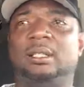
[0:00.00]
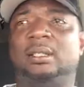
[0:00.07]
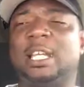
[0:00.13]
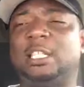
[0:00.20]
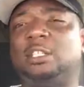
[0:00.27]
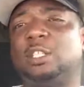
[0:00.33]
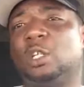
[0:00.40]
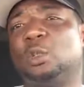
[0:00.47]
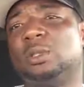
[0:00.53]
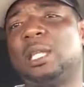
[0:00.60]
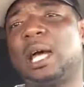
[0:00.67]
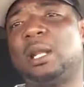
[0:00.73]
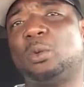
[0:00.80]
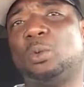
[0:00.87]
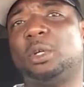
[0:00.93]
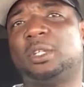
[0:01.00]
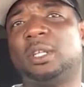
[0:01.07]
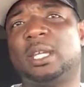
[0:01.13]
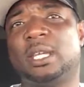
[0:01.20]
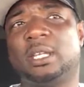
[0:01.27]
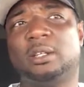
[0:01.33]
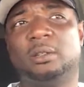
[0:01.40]
that shows how to work
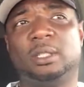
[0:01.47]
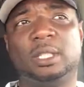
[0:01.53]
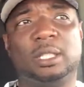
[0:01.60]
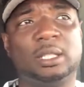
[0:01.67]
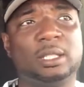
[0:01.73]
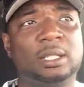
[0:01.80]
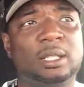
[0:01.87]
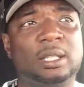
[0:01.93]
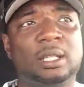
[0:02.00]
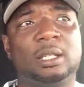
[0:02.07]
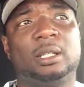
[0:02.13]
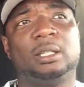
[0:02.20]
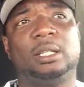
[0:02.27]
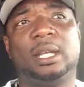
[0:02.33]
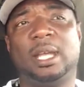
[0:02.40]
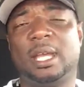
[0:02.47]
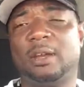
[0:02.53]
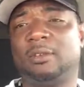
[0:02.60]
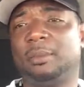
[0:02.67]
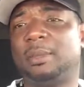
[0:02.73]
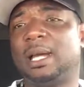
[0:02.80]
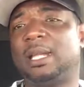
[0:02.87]
your ELD.
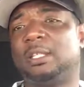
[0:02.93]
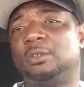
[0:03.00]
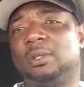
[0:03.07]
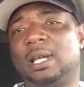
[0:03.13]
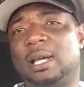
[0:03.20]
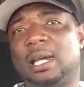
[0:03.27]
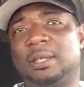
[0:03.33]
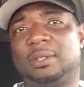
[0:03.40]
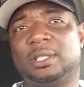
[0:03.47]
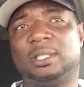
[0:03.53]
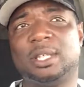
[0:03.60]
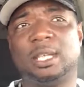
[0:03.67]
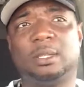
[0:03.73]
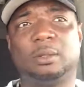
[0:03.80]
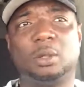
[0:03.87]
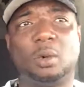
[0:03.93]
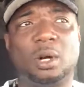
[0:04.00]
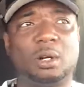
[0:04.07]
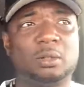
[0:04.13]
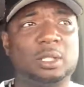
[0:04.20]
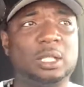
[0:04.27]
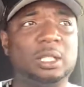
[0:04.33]
Everybody do not have the same
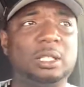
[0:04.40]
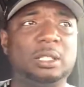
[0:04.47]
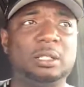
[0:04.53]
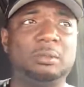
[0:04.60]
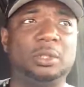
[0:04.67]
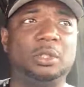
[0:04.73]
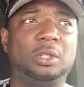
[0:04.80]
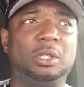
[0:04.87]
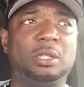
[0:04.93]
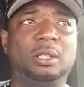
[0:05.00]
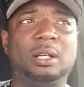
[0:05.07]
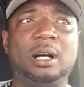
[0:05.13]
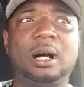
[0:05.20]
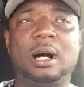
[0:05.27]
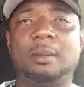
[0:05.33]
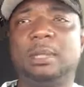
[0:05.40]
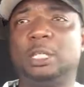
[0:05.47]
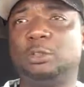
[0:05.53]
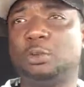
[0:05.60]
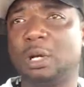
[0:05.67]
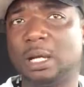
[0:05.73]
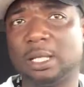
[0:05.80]
Qualcomm or
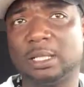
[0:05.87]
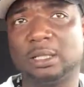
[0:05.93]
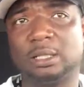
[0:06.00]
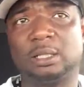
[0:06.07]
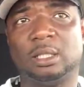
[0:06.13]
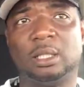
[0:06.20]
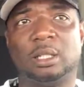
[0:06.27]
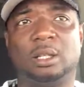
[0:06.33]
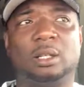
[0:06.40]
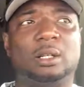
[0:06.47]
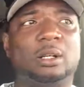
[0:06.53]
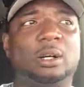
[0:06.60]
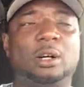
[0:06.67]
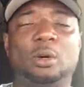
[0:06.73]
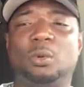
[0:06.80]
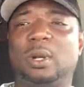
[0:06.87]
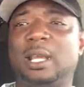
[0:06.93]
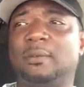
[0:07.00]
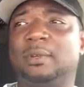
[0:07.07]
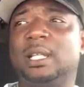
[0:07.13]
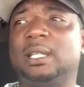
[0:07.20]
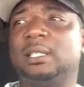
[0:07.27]
Omnitronics or
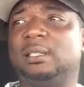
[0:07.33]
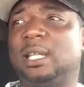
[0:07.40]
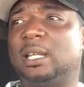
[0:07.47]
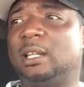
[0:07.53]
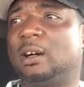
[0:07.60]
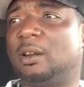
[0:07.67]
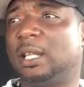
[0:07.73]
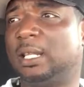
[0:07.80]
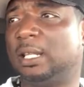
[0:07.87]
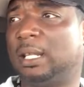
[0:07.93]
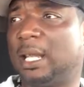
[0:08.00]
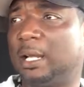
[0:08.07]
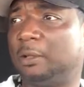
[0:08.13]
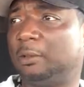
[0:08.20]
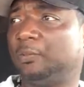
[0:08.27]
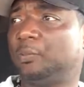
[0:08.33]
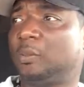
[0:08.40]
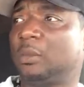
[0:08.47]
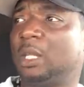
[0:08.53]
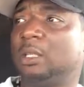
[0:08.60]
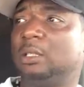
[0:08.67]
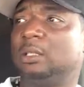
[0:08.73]
whatever it is they're calling it now.
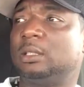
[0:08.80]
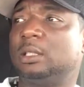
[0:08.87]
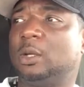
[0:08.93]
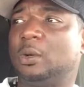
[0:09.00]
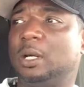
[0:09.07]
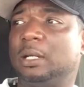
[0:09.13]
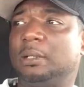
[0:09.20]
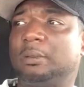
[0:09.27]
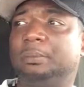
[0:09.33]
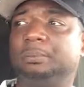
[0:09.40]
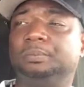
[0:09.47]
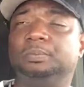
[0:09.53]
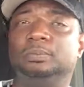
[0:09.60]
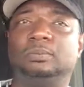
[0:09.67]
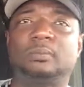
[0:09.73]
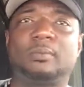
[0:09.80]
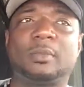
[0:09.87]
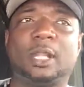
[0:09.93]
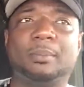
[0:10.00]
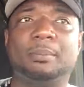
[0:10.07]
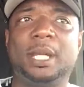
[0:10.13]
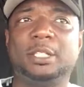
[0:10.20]
So
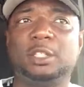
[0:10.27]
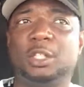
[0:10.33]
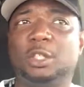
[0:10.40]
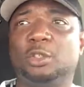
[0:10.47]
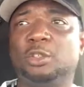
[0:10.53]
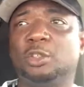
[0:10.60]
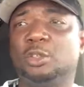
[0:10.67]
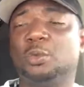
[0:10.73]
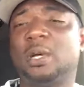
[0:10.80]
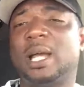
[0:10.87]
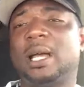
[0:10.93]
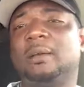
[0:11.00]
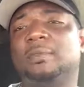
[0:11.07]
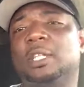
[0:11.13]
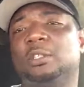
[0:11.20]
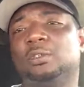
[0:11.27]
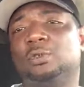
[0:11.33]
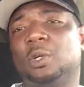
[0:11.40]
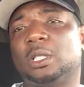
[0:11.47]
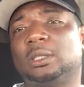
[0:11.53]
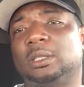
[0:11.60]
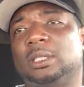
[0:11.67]
make sure you do have the
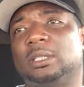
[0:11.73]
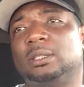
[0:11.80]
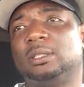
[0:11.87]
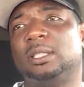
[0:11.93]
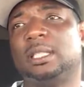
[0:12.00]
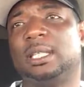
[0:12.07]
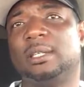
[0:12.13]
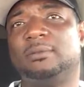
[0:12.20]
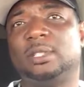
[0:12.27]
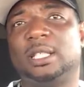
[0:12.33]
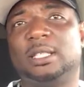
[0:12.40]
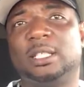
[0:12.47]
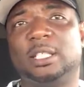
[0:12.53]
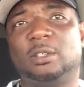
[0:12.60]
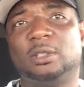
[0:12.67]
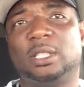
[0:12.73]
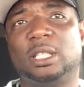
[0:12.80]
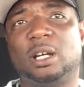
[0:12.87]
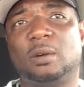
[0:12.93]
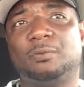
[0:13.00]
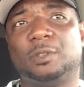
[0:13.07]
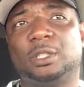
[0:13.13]
instructions to give to the
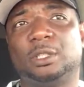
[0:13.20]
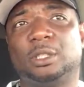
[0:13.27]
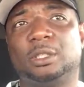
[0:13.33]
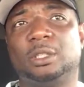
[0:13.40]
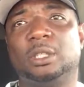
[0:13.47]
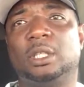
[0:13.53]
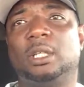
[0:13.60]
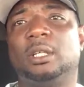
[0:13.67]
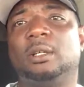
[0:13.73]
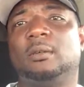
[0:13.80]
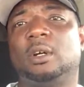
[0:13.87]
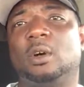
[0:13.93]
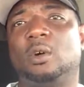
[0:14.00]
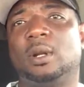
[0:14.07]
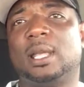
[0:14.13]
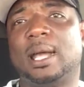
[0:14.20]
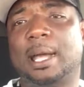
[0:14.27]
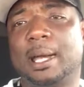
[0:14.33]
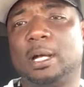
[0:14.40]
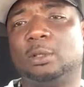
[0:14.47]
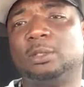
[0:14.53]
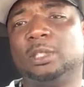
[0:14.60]
DOT officer on
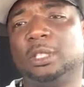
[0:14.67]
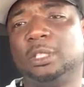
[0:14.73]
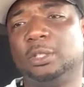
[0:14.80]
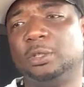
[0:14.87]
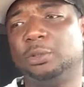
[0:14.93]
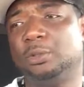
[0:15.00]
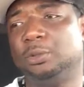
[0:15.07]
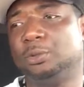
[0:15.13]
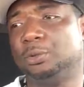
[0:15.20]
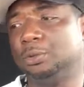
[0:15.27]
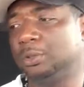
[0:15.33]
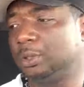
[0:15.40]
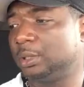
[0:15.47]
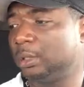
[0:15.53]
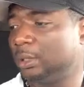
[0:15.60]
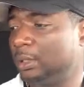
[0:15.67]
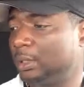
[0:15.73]
how to use